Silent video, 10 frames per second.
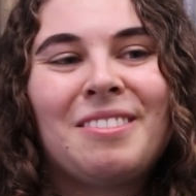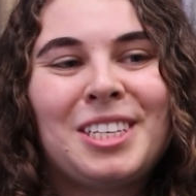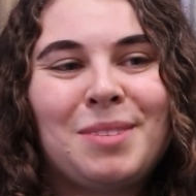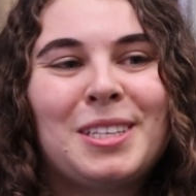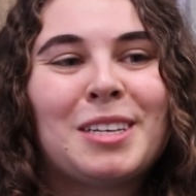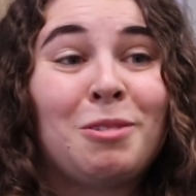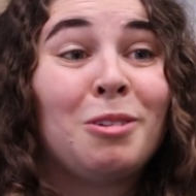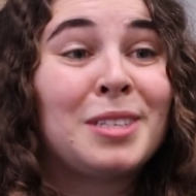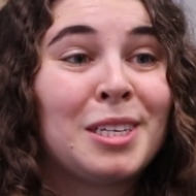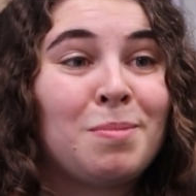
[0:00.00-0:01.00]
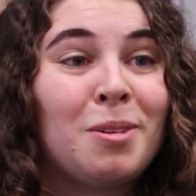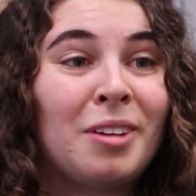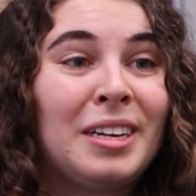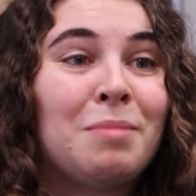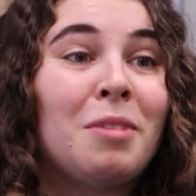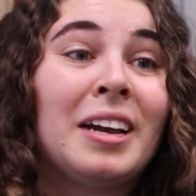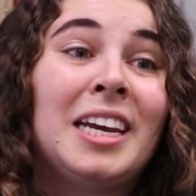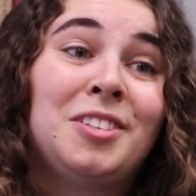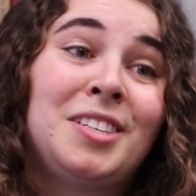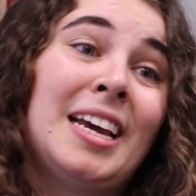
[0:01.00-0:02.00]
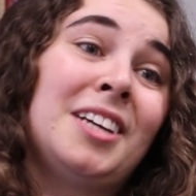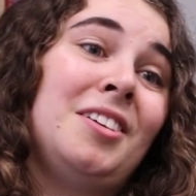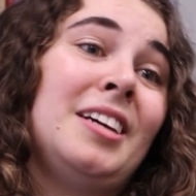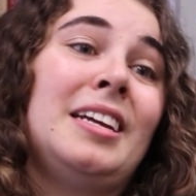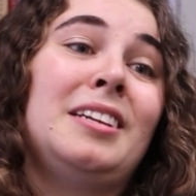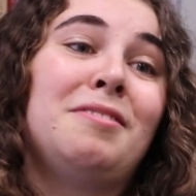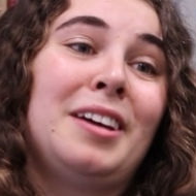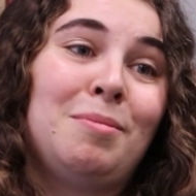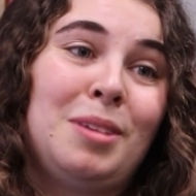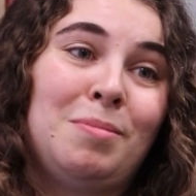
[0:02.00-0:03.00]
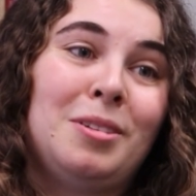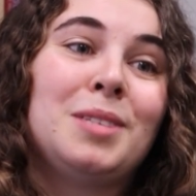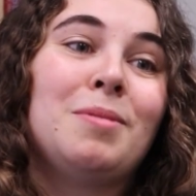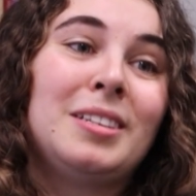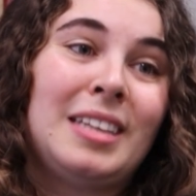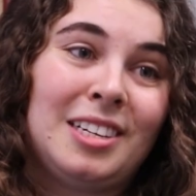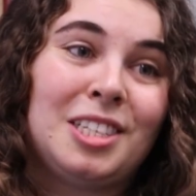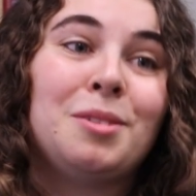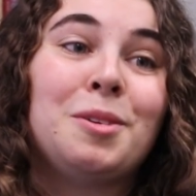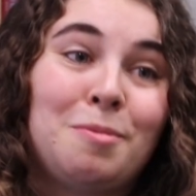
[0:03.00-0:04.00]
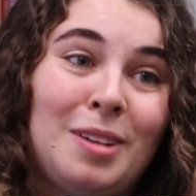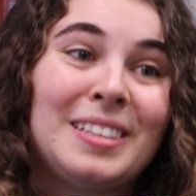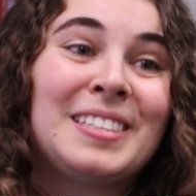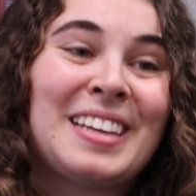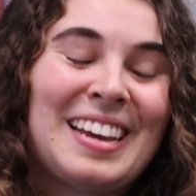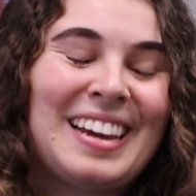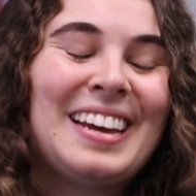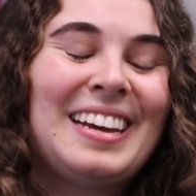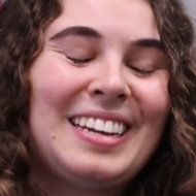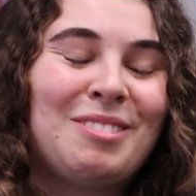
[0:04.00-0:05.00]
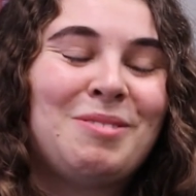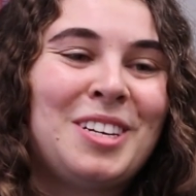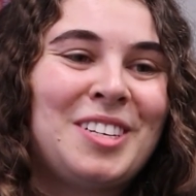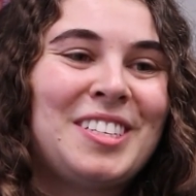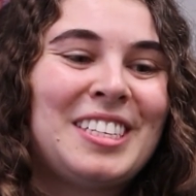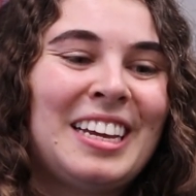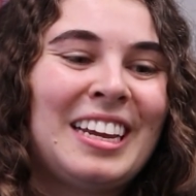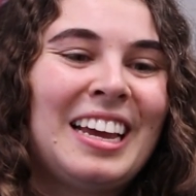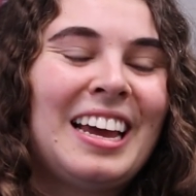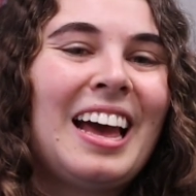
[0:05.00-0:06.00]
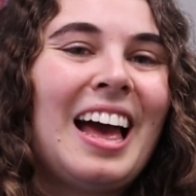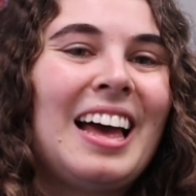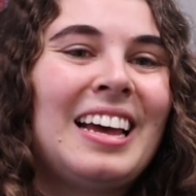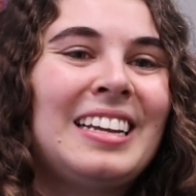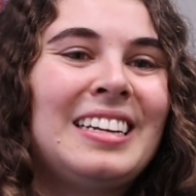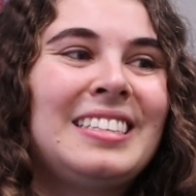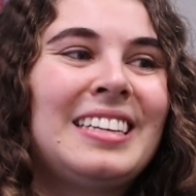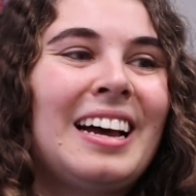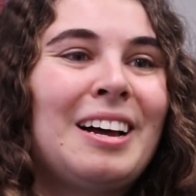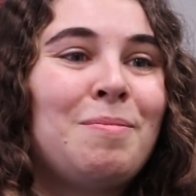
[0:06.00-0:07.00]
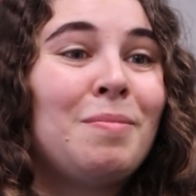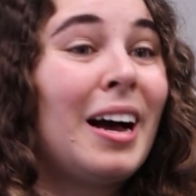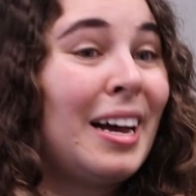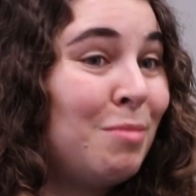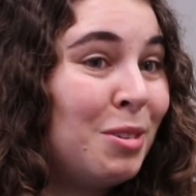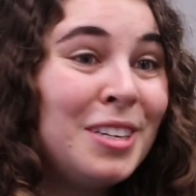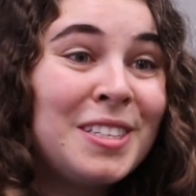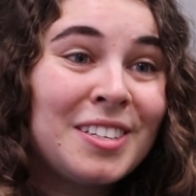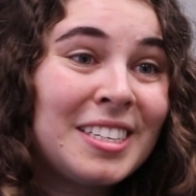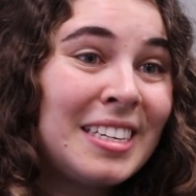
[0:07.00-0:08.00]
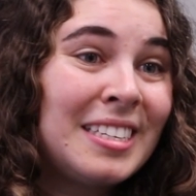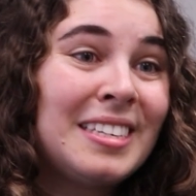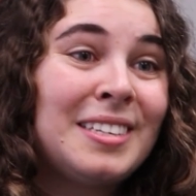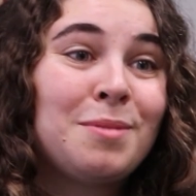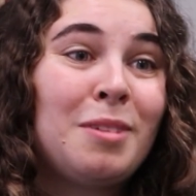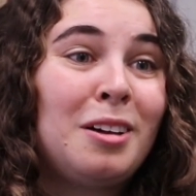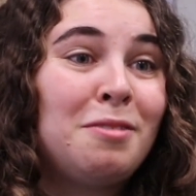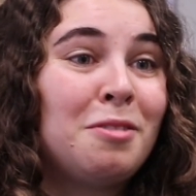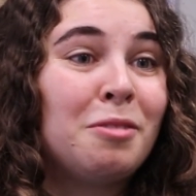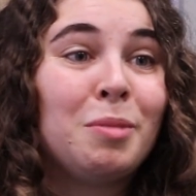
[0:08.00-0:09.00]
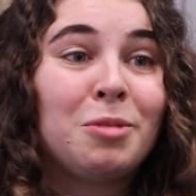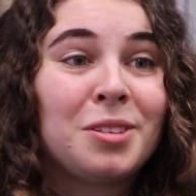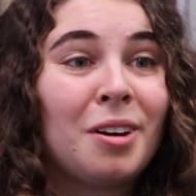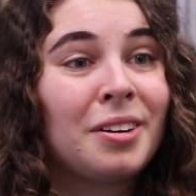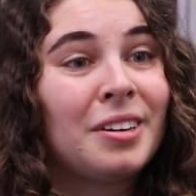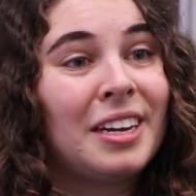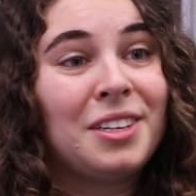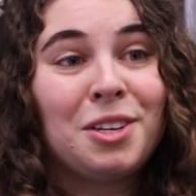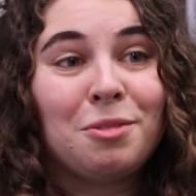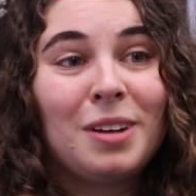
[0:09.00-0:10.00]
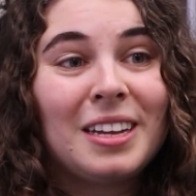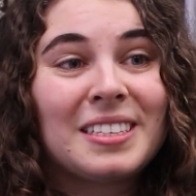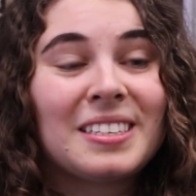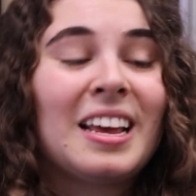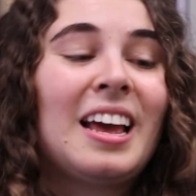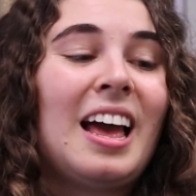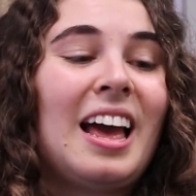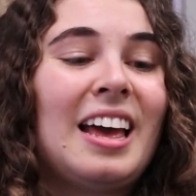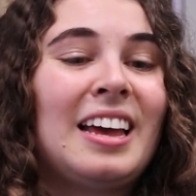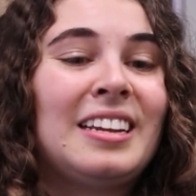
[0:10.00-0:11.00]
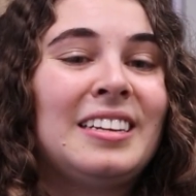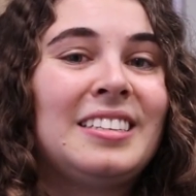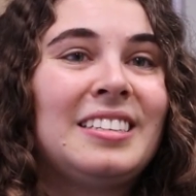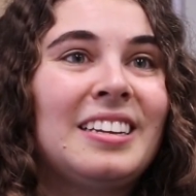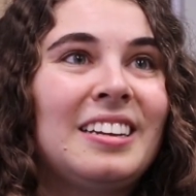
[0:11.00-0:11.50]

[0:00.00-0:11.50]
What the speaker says: which means I will also explore it among heterosexual identifying people as well as LGBTQ+. That will be interesting. And I'm a research assistant as well for ReproSoc and Q+, and